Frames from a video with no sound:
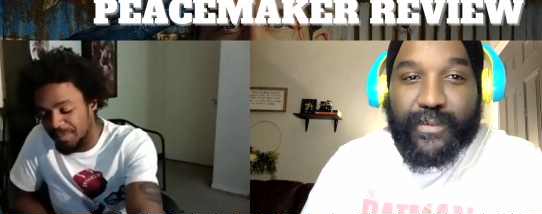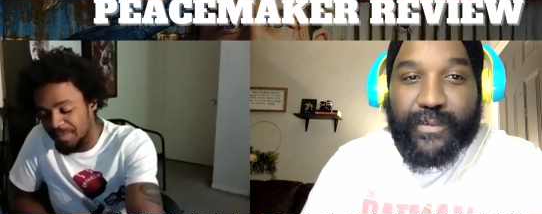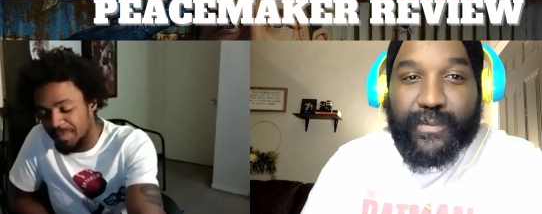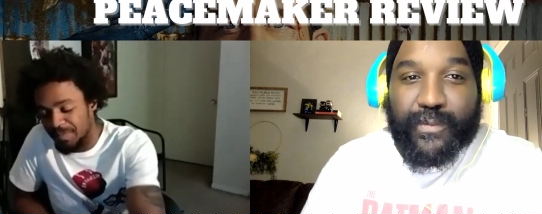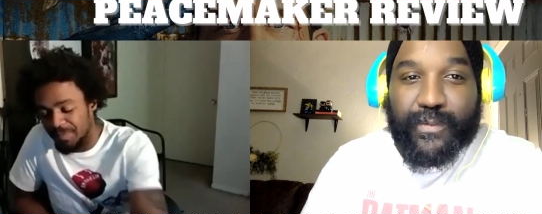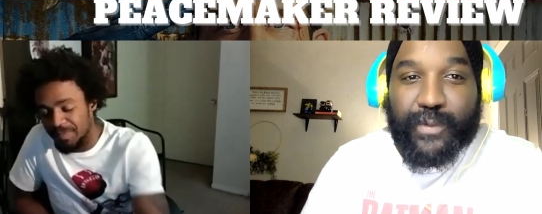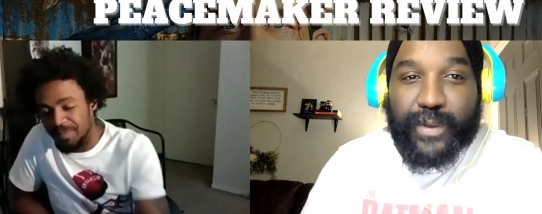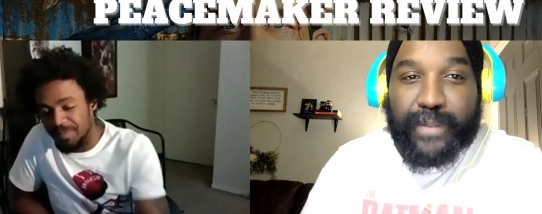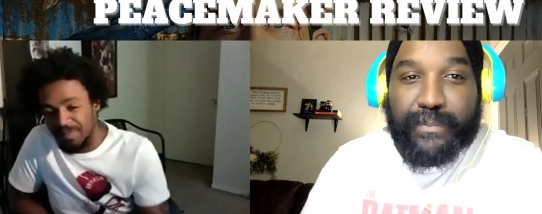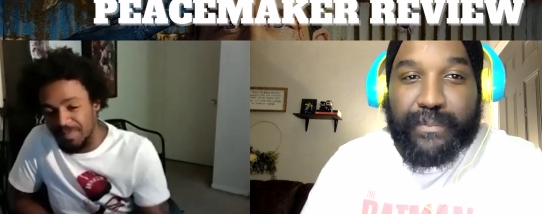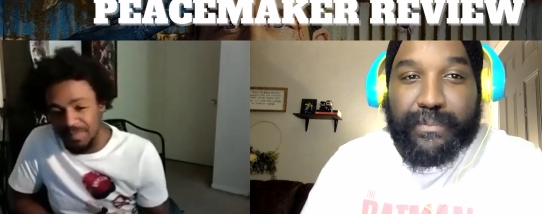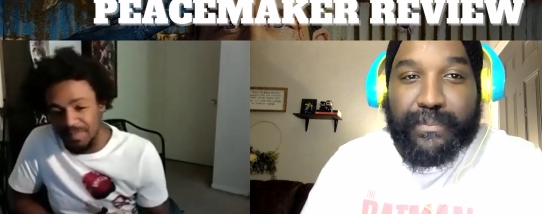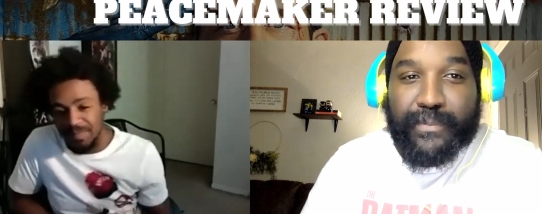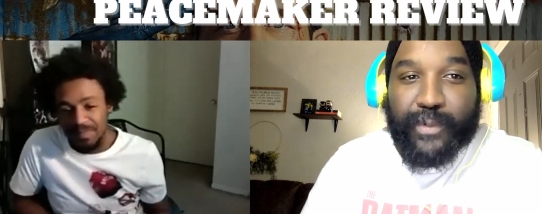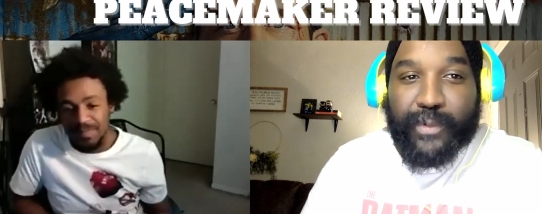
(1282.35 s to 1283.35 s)
Speaker 1: Ruta
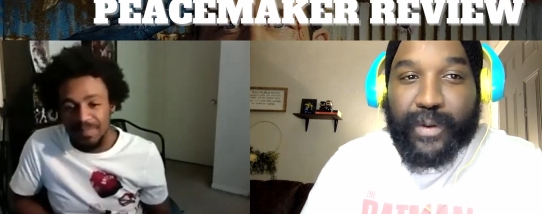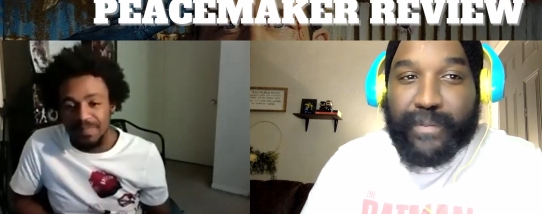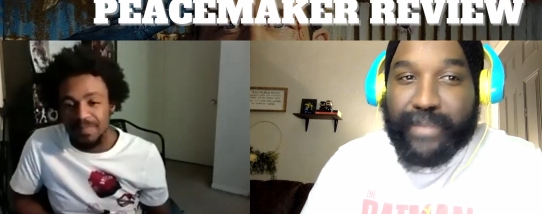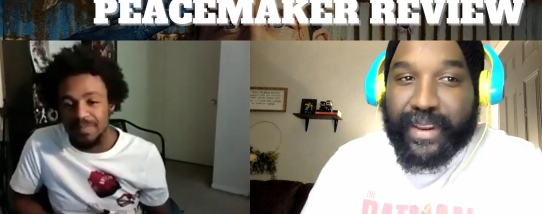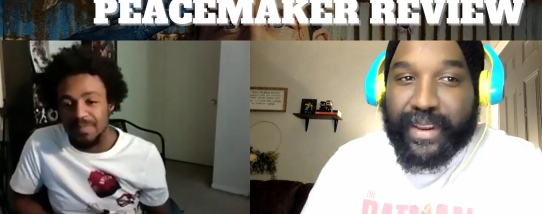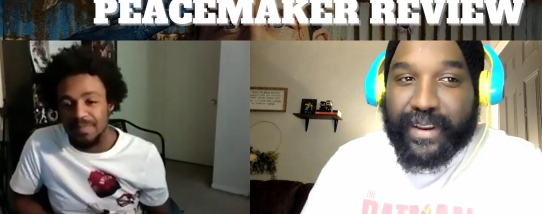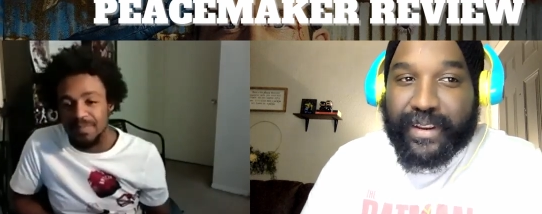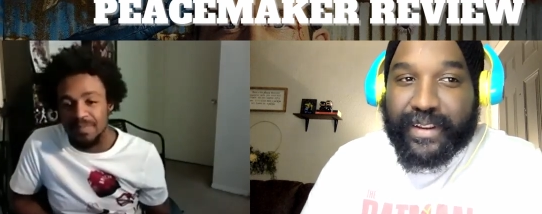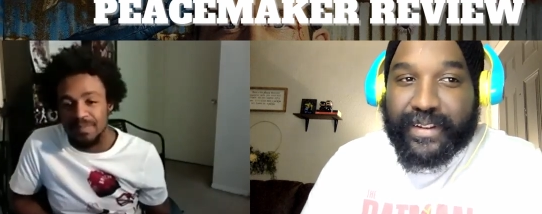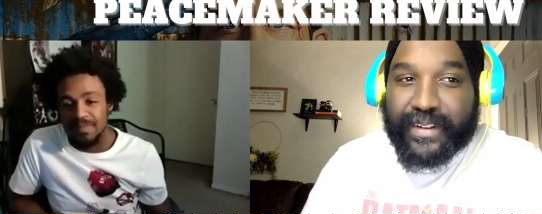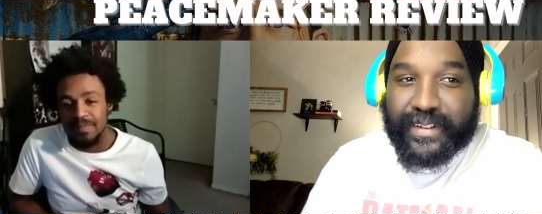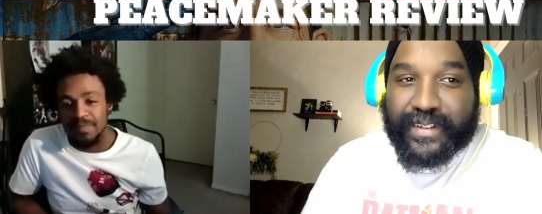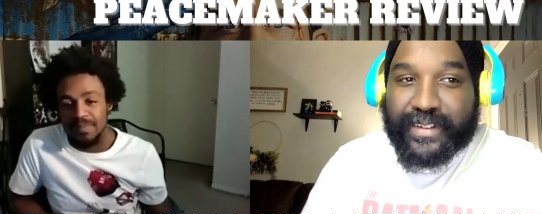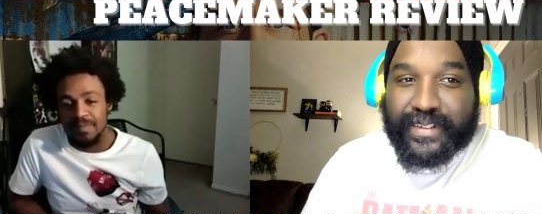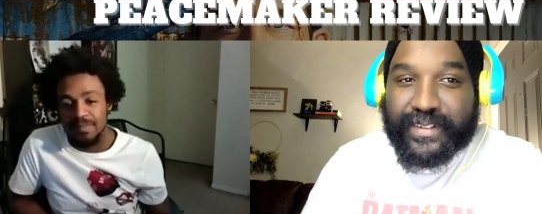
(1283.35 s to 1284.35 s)
Rutabaga,
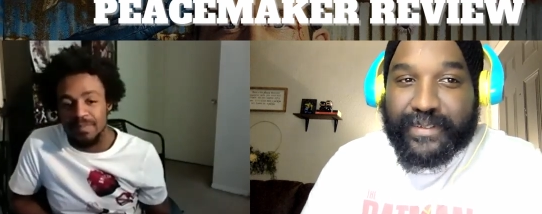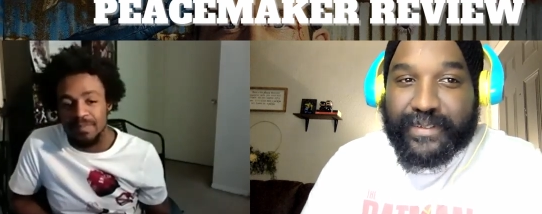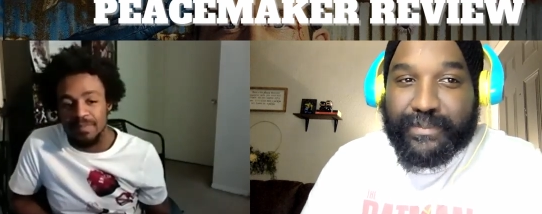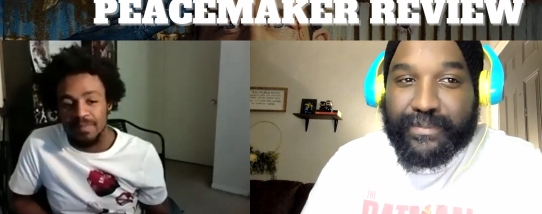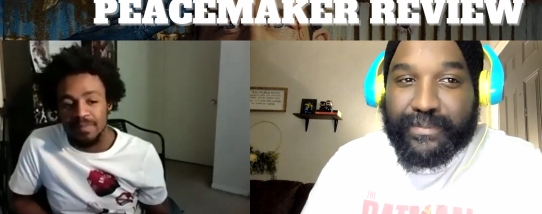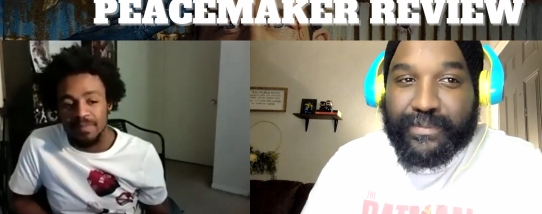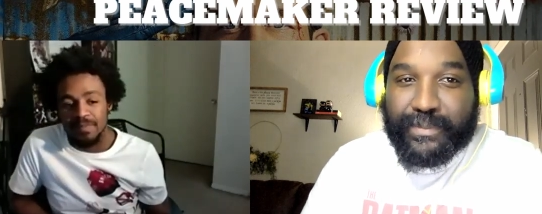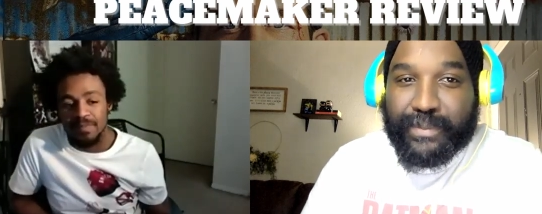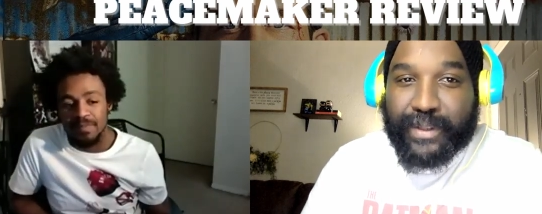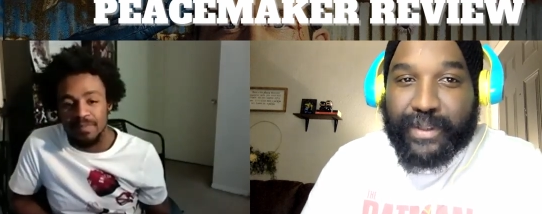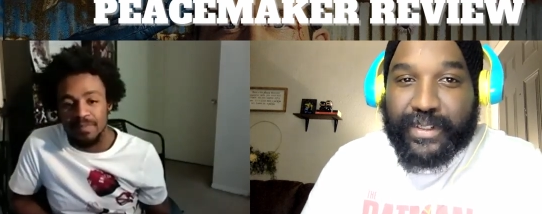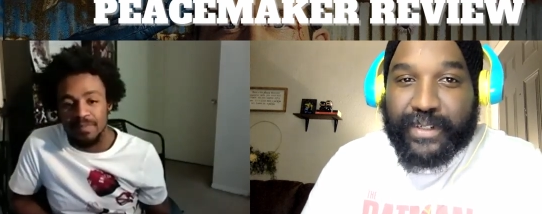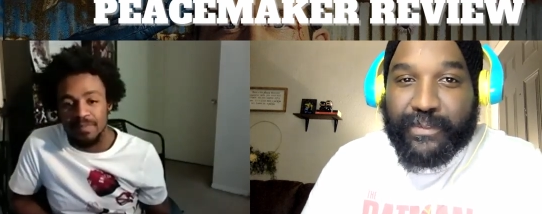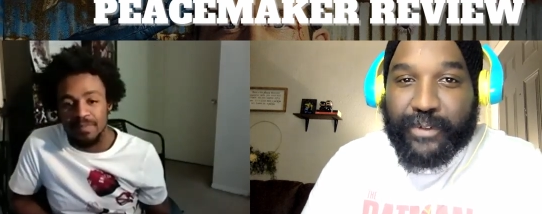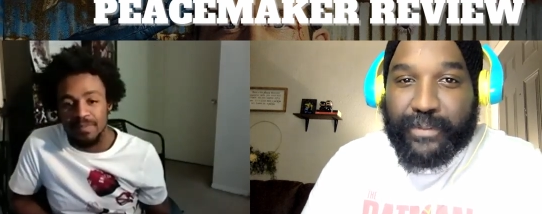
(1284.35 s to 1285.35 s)

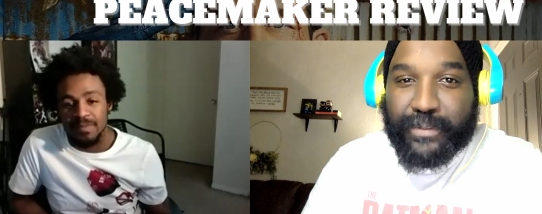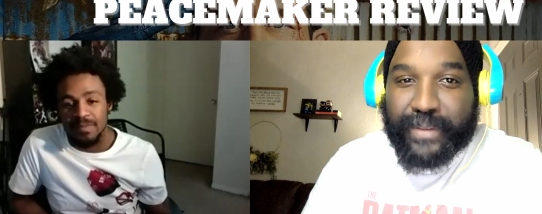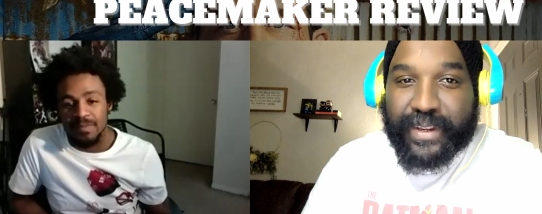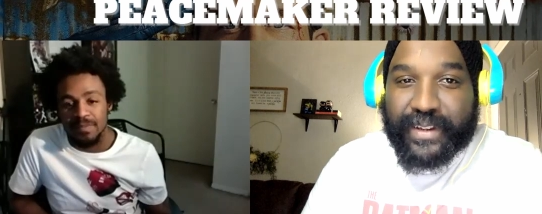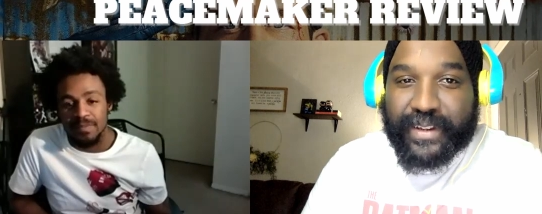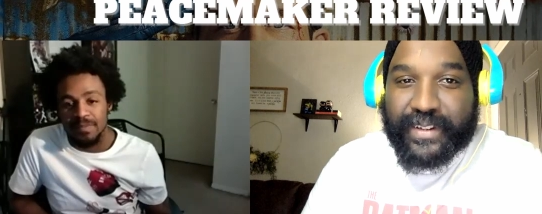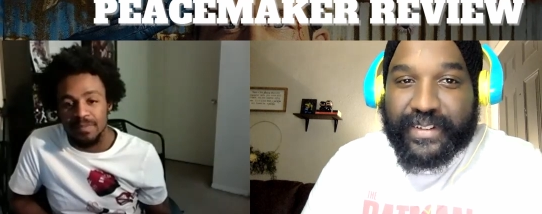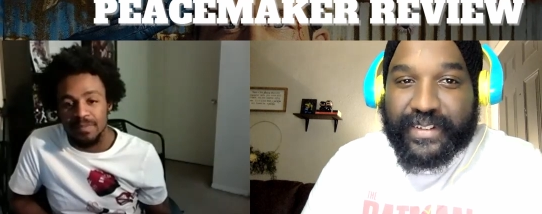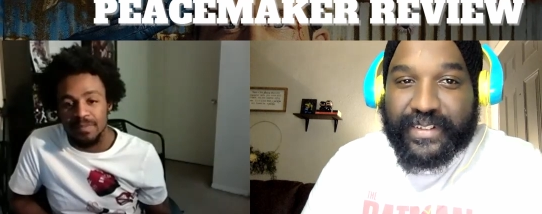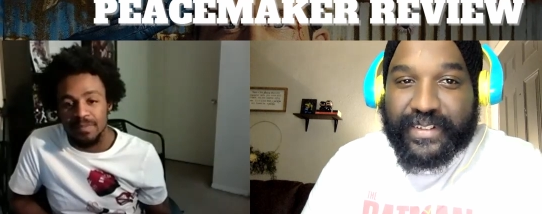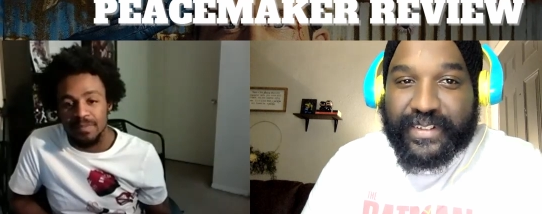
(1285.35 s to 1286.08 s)
Project Rutabaga.